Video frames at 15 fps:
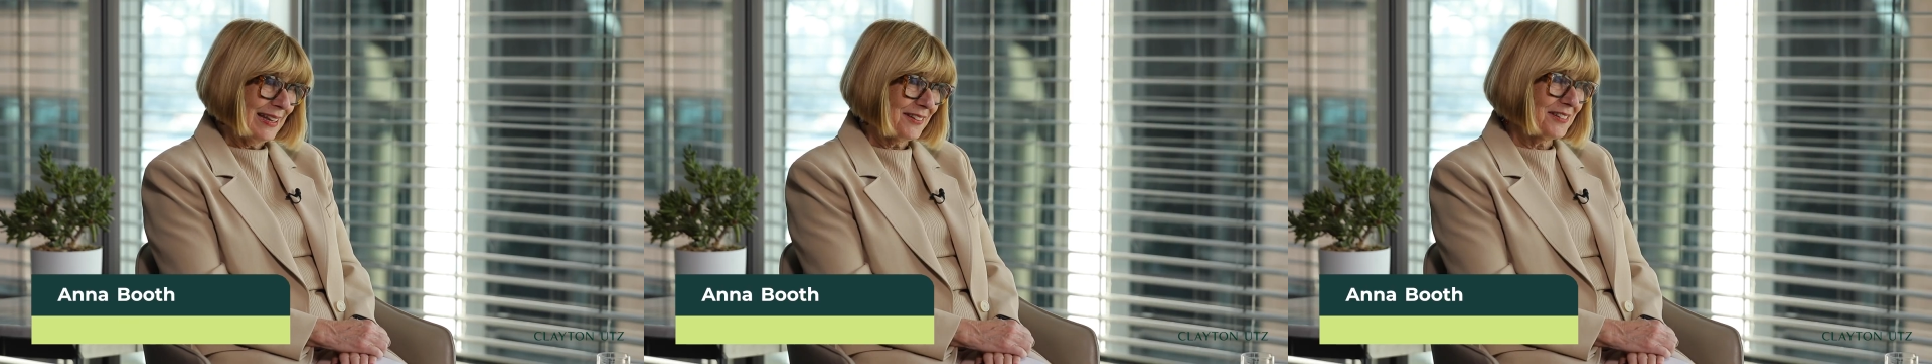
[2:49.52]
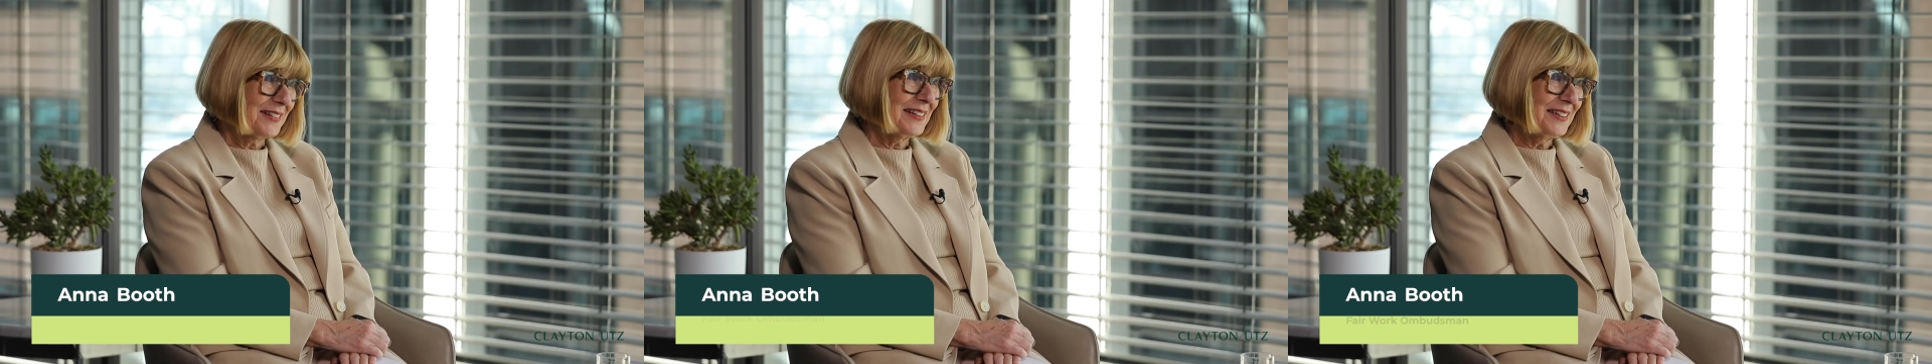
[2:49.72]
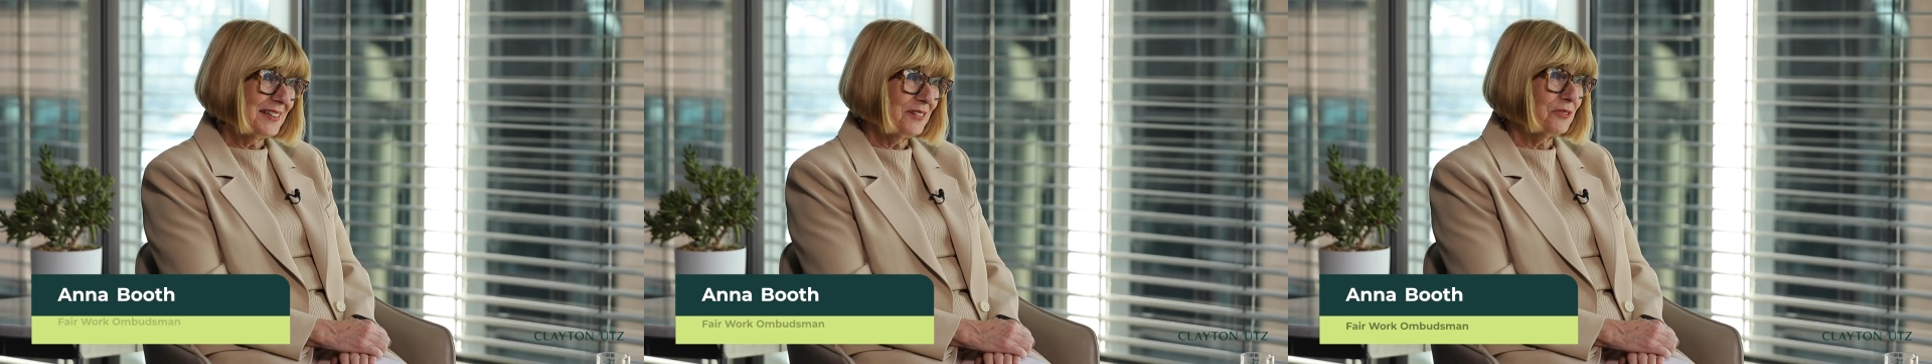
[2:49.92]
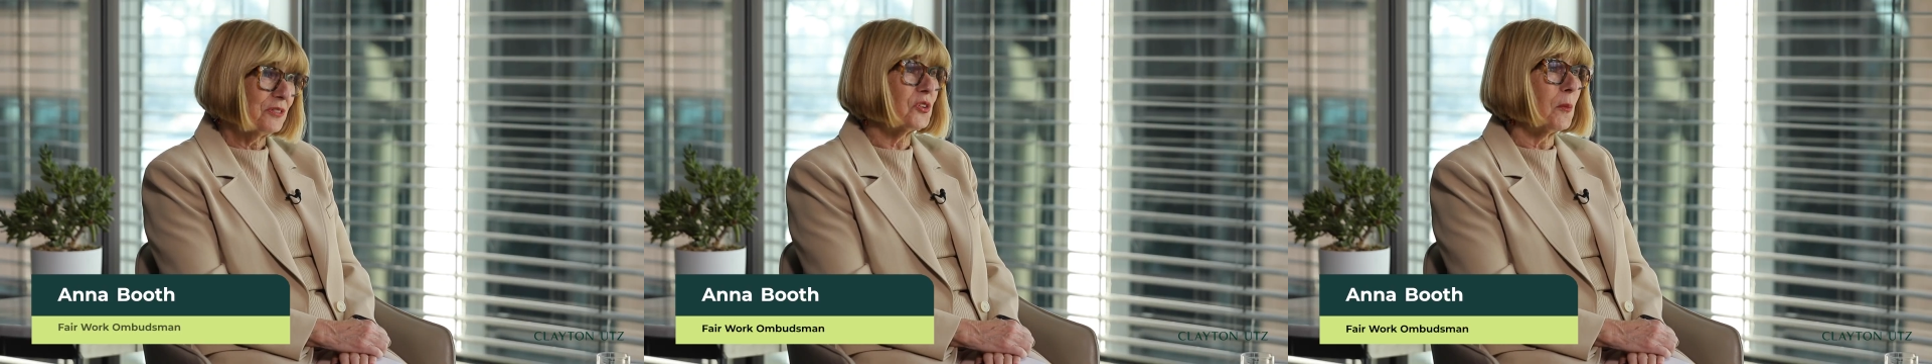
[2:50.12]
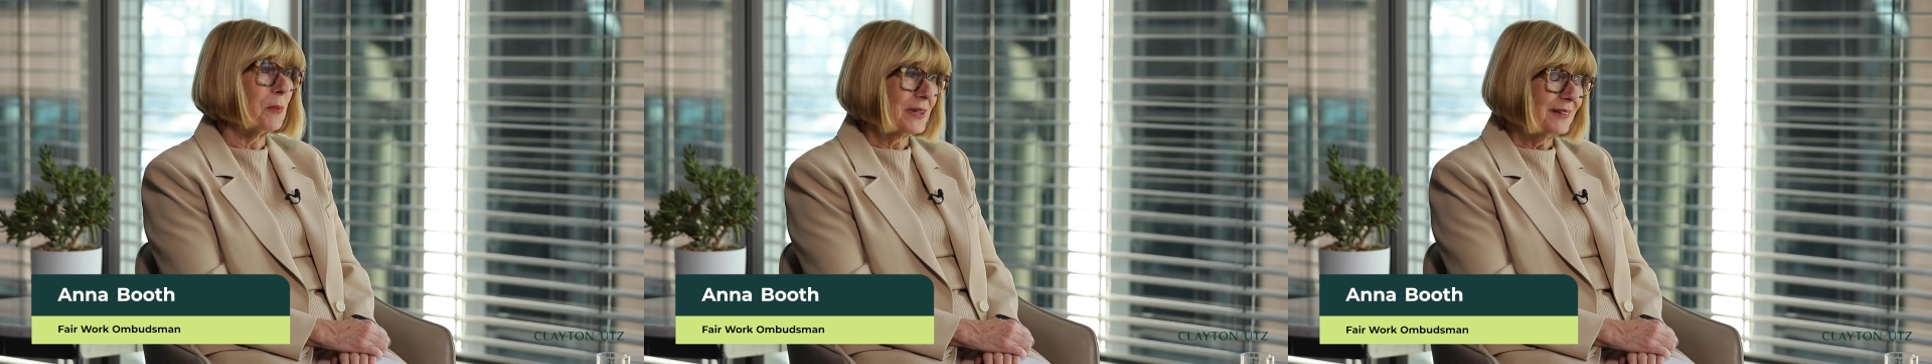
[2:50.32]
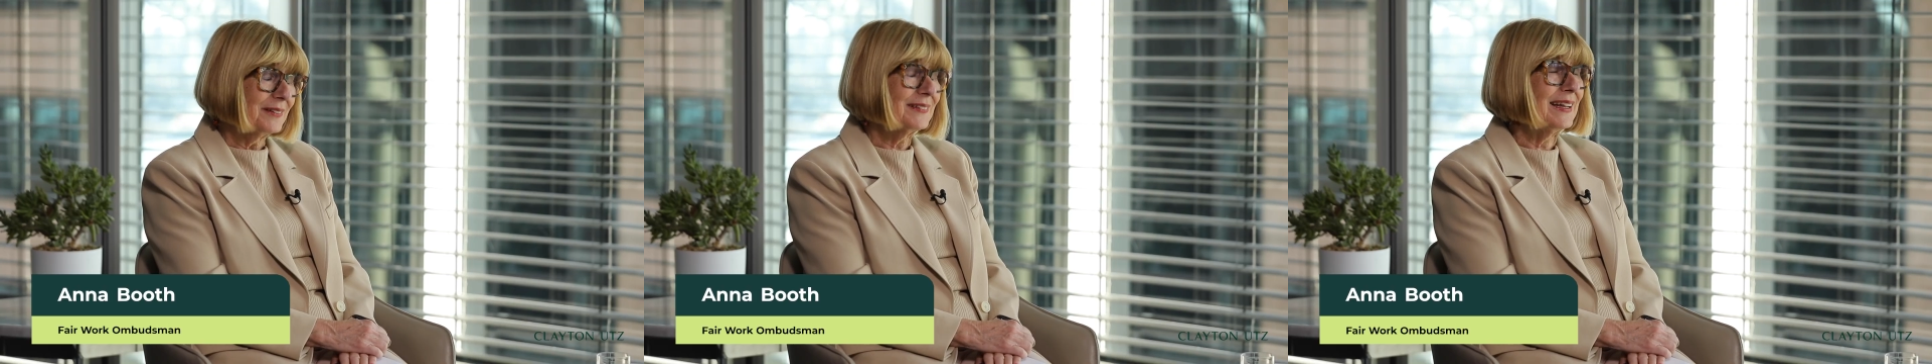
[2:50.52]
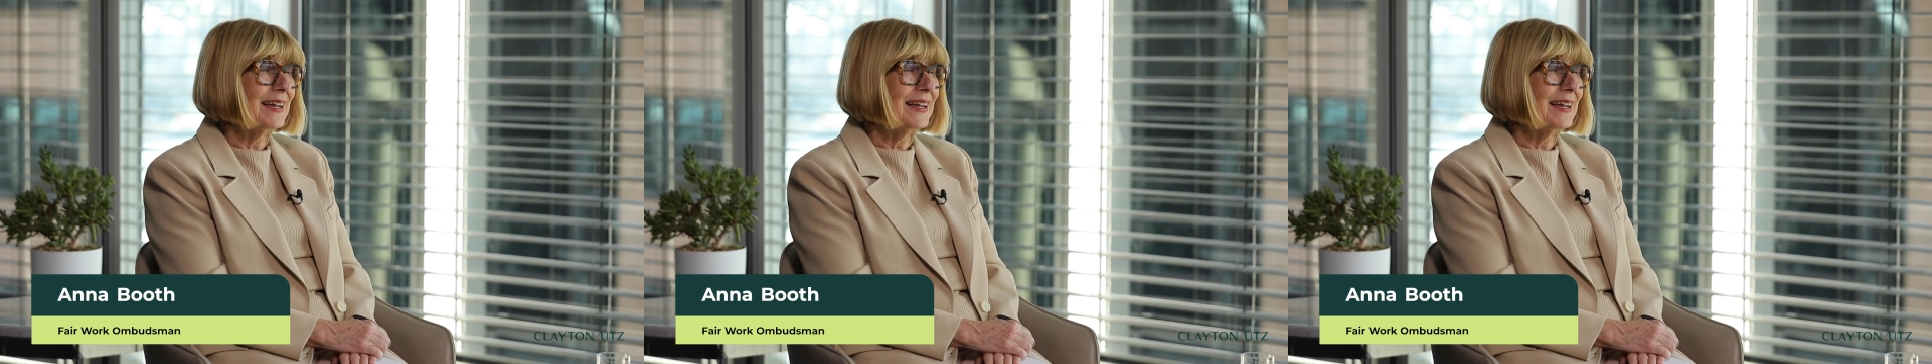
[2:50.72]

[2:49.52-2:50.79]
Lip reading: actually, phenomenal.